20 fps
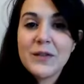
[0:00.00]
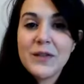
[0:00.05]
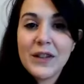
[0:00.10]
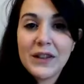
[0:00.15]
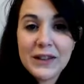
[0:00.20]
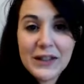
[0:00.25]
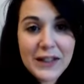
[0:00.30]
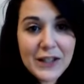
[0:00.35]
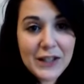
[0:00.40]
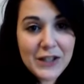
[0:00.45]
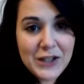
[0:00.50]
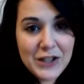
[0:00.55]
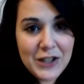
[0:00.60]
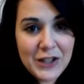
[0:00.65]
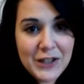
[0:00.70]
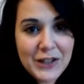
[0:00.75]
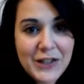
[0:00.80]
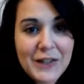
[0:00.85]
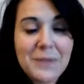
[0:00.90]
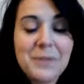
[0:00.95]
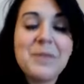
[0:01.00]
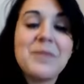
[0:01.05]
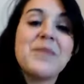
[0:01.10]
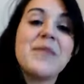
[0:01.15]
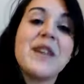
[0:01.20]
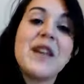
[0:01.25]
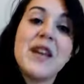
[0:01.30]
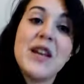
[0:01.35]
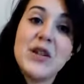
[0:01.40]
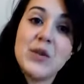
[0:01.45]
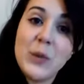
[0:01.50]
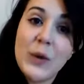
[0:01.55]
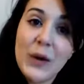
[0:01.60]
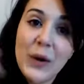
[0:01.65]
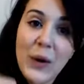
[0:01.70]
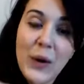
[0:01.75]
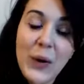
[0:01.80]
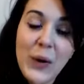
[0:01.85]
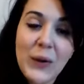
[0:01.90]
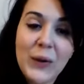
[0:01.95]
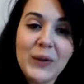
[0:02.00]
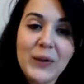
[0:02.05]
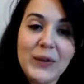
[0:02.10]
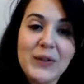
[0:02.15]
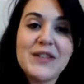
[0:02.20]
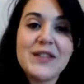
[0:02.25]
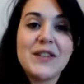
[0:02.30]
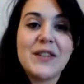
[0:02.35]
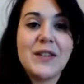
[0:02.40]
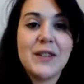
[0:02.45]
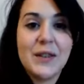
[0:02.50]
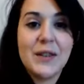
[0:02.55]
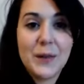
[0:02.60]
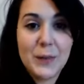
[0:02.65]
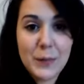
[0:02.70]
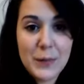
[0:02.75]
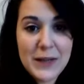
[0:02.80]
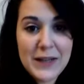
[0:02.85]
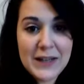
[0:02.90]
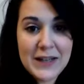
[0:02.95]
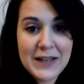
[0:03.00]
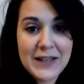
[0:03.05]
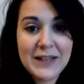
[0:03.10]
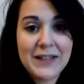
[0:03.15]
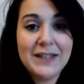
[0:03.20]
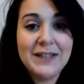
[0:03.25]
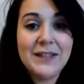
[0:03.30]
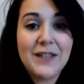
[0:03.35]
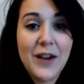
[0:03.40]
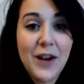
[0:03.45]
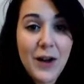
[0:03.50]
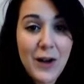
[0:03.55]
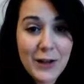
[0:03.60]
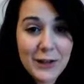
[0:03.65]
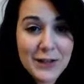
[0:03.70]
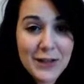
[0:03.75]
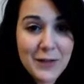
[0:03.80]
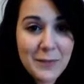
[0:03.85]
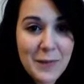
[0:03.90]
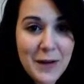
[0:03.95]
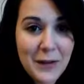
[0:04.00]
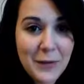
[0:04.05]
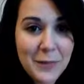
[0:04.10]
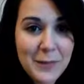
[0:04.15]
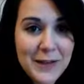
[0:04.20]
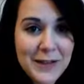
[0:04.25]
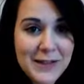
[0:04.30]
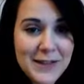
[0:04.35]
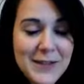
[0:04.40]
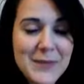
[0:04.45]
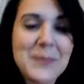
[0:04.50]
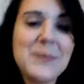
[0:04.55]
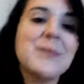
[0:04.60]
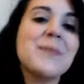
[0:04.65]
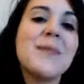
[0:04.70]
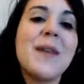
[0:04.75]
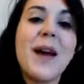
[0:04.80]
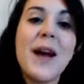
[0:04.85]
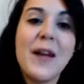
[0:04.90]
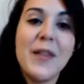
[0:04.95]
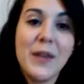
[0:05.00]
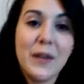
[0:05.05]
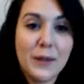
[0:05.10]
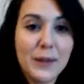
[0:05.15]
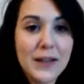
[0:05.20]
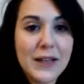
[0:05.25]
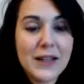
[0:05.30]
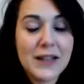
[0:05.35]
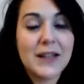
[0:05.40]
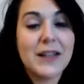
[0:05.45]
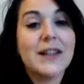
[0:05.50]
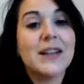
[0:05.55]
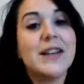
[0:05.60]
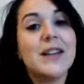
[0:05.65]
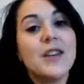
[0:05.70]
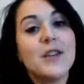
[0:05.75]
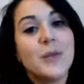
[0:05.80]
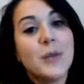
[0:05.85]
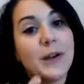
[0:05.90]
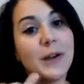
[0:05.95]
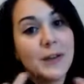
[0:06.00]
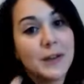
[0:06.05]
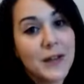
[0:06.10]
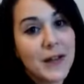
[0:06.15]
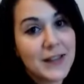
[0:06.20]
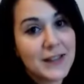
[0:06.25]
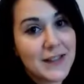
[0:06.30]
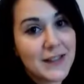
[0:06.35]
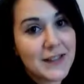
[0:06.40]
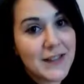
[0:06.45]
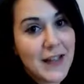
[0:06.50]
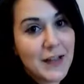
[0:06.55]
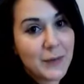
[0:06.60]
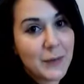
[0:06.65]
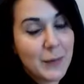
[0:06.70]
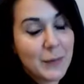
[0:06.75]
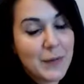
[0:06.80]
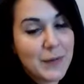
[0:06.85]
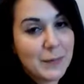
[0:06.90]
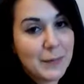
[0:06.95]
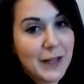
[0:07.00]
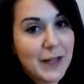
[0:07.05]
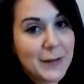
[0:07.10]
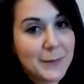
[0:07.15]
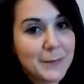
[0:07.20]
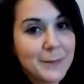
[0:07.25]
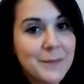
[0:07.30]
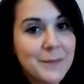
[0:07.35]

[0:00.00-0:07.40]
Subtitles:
The ligature is what holds the reed onto the mouthpiece, and the reed is what creates the sound when we play.